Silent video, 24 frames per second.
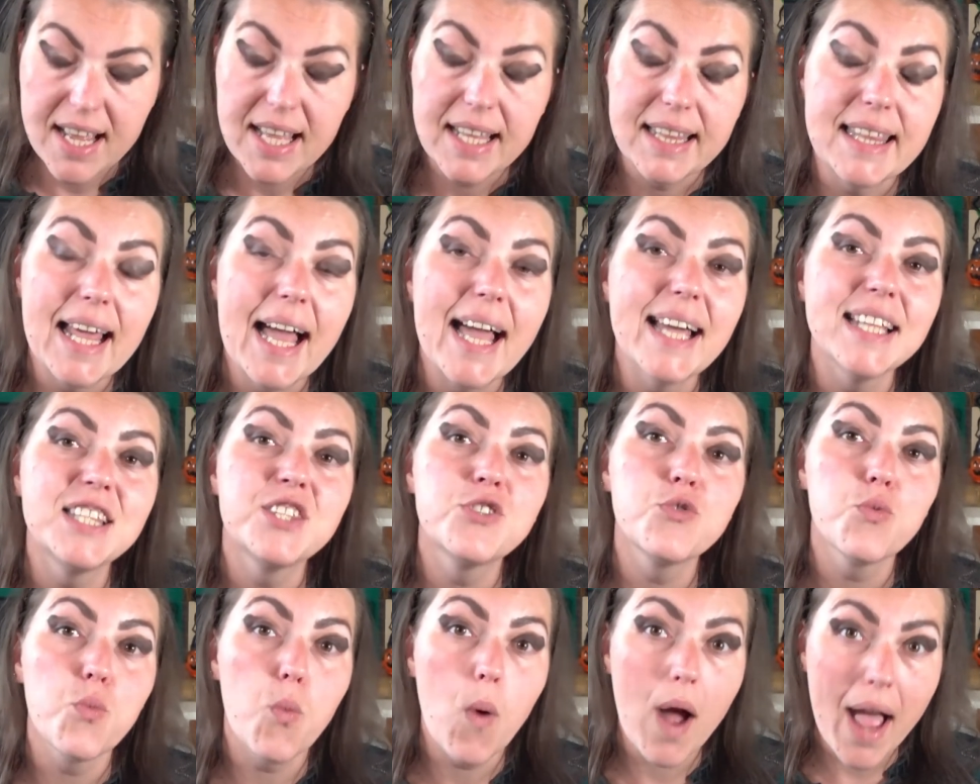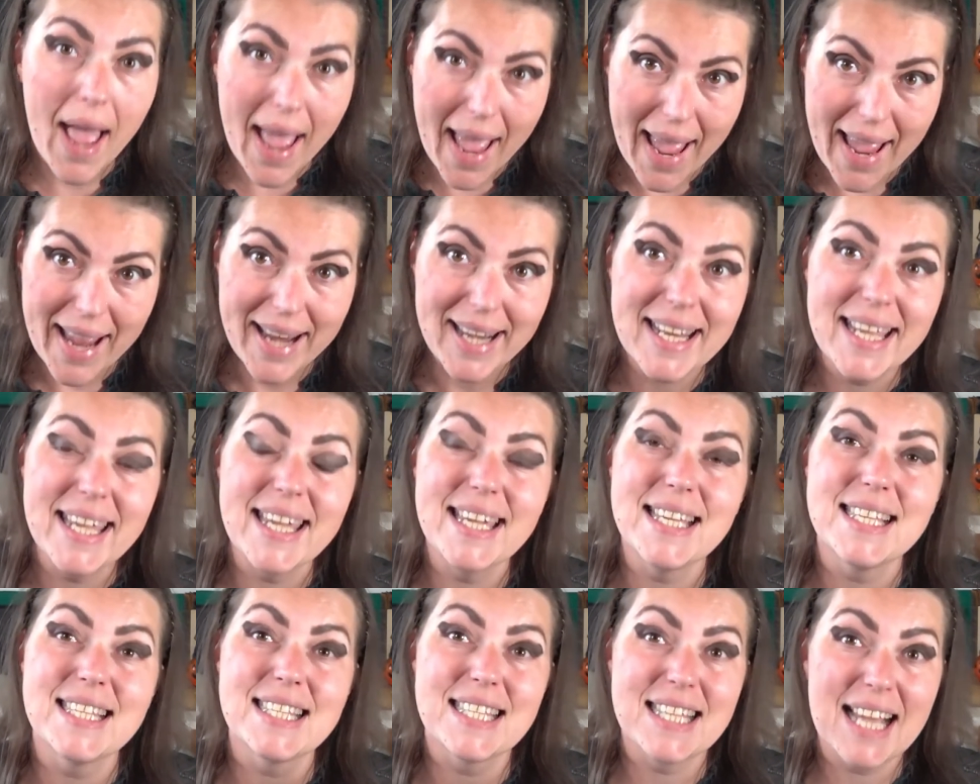That's when
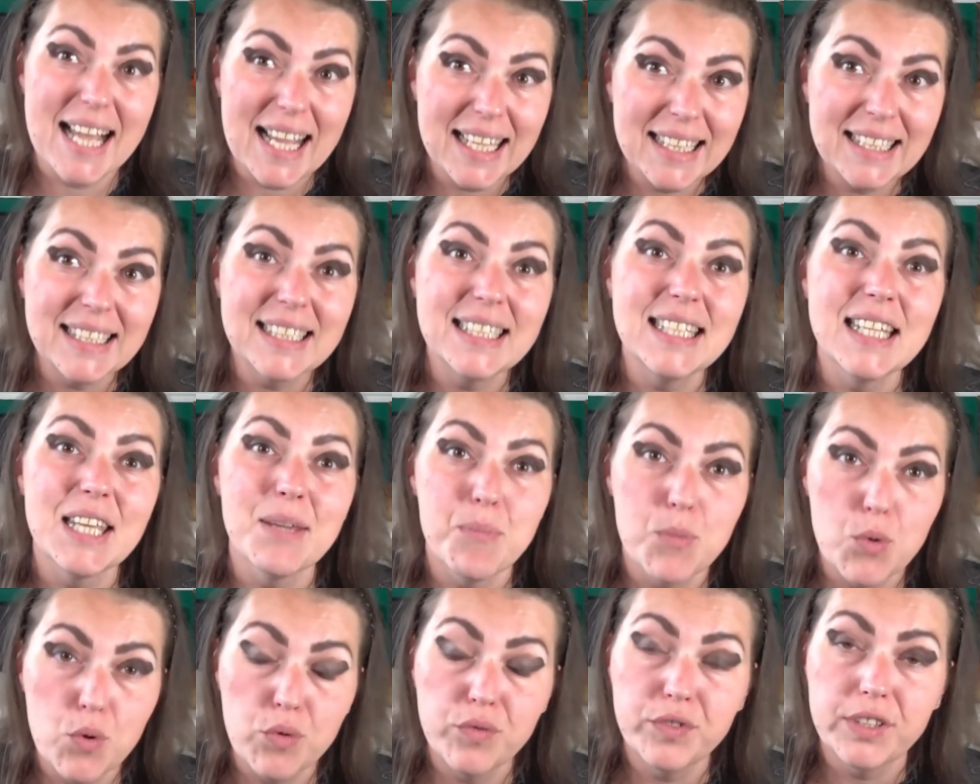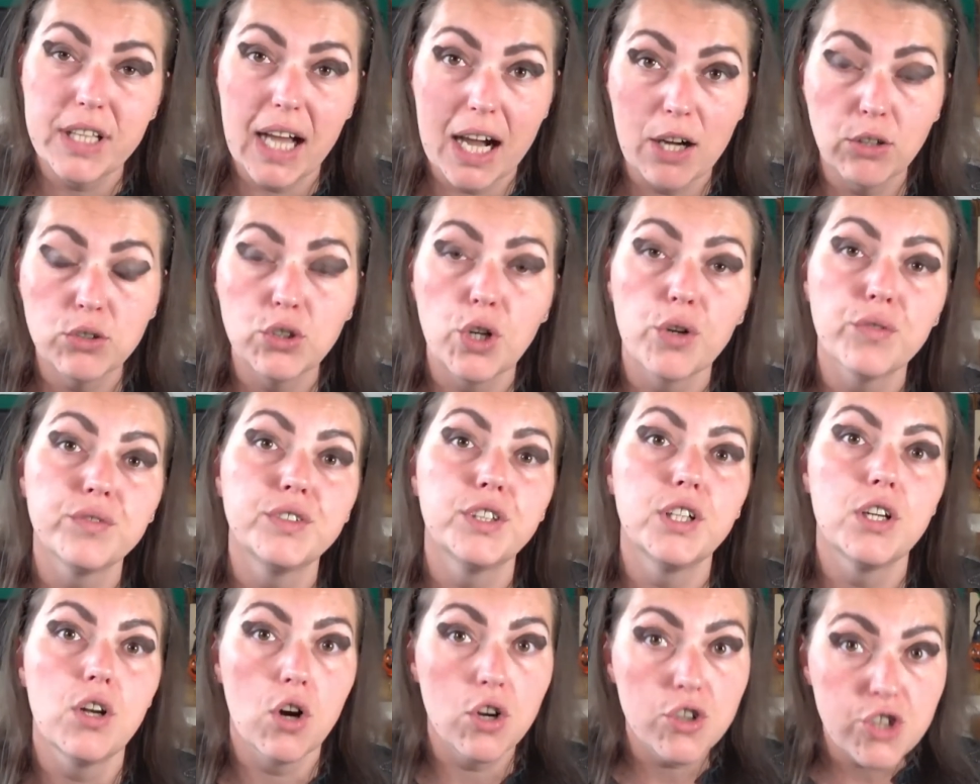he suddenly moved out of
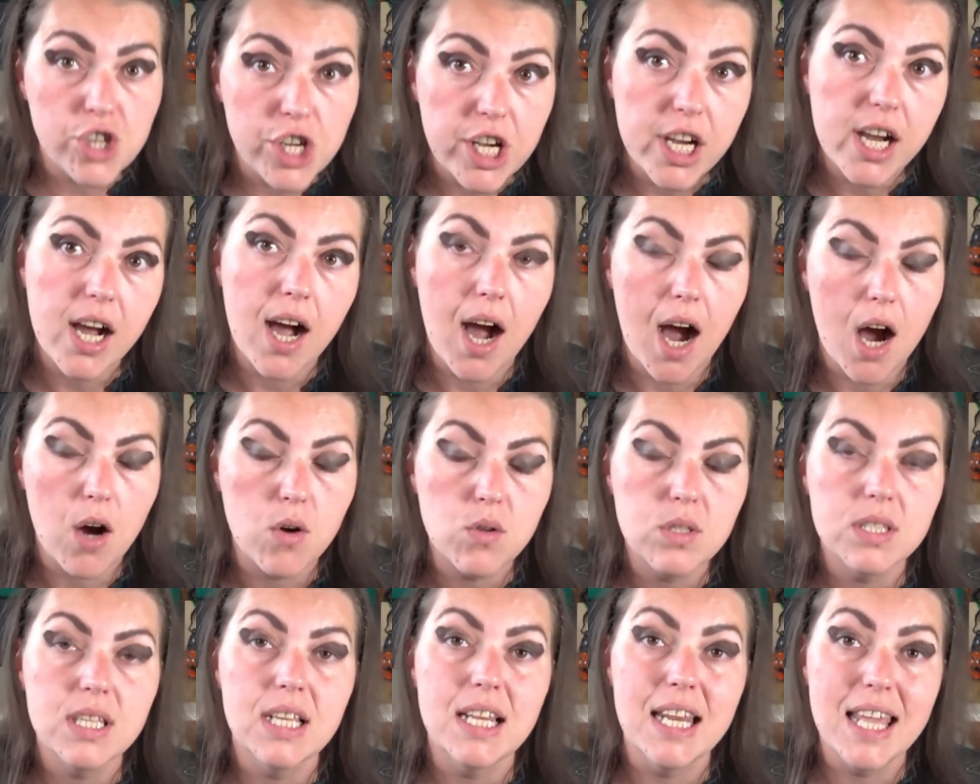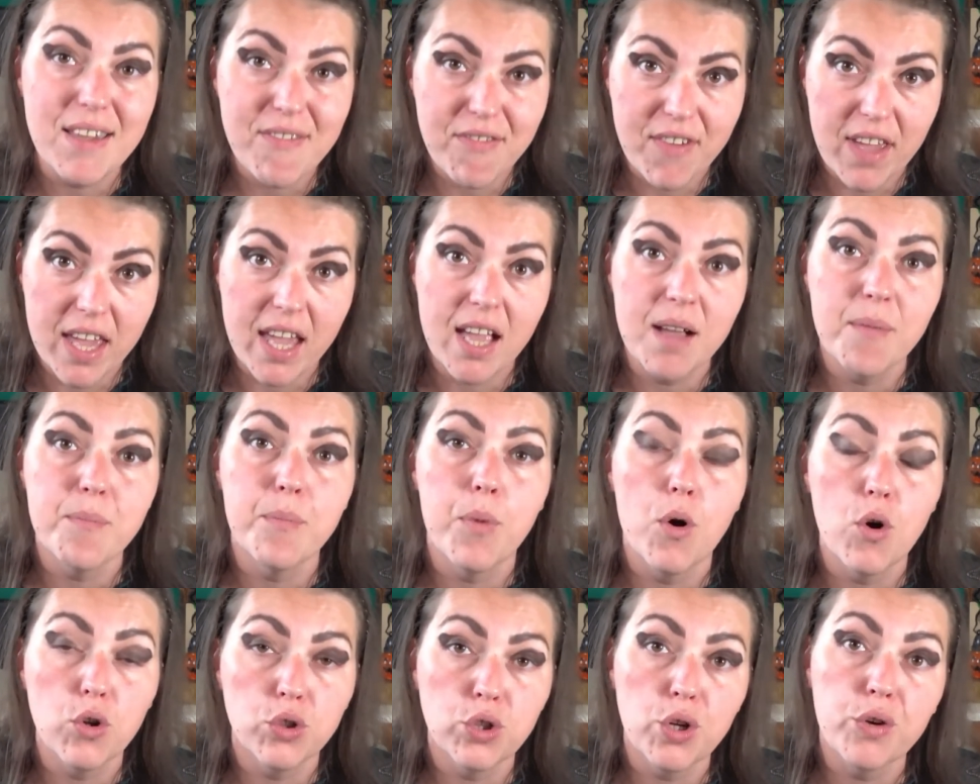the lodging house, leaving
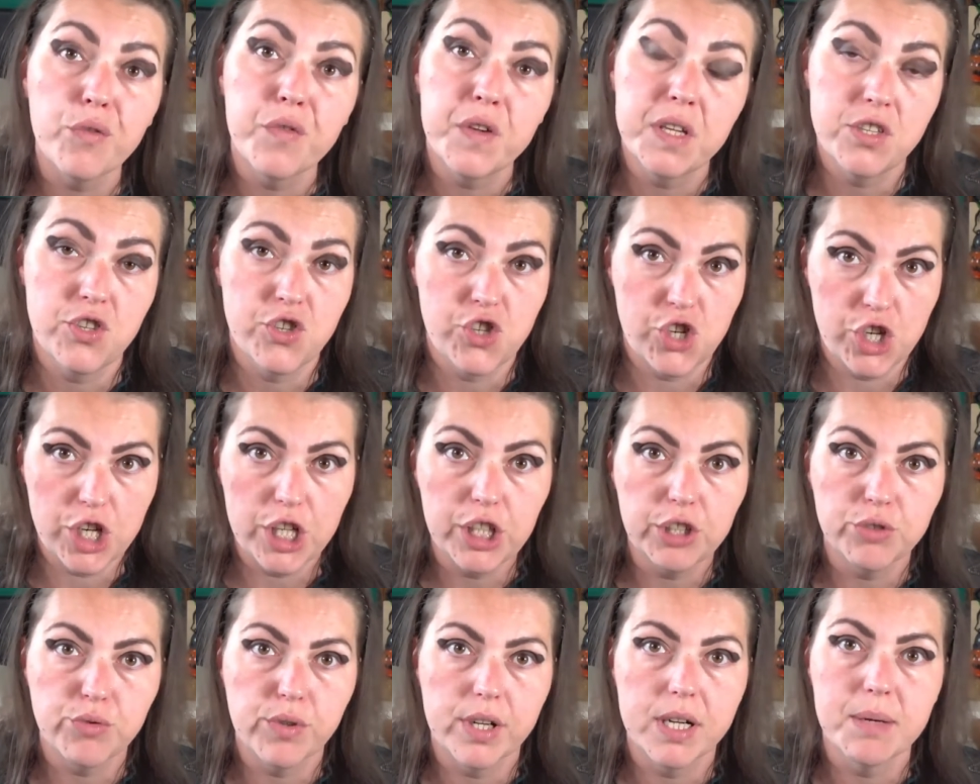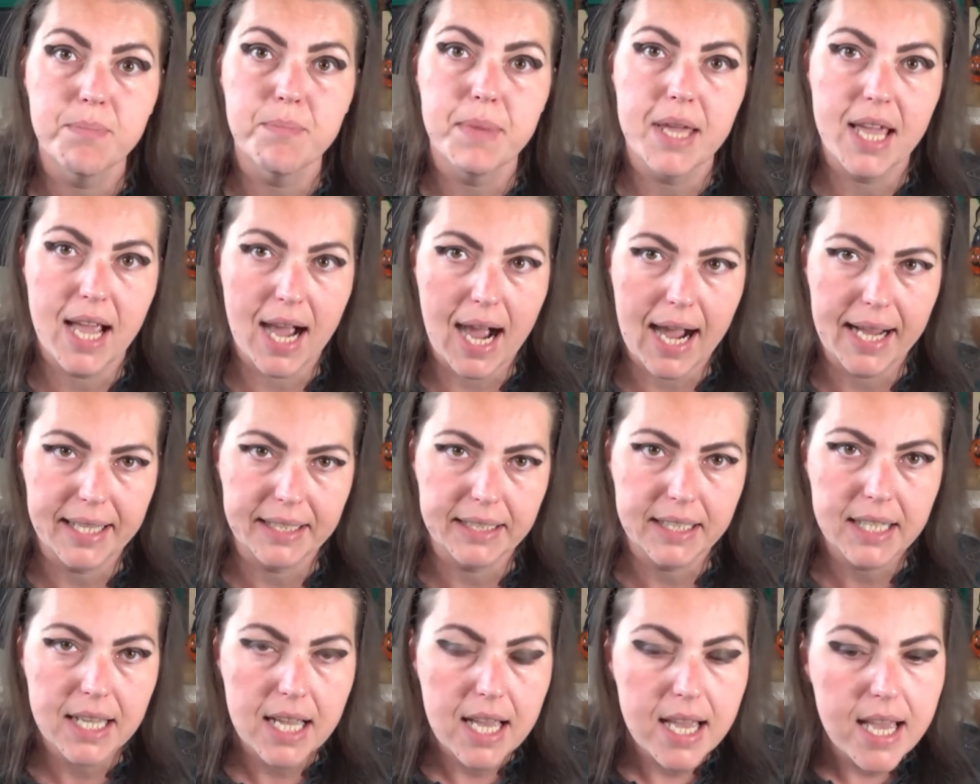both of his children
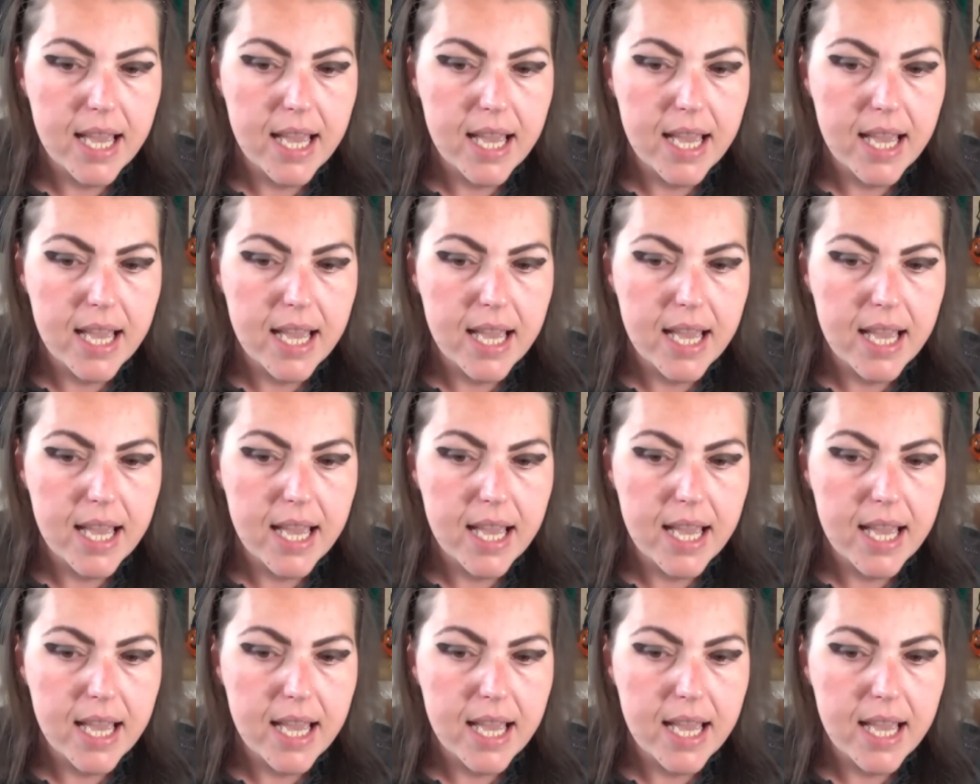behind.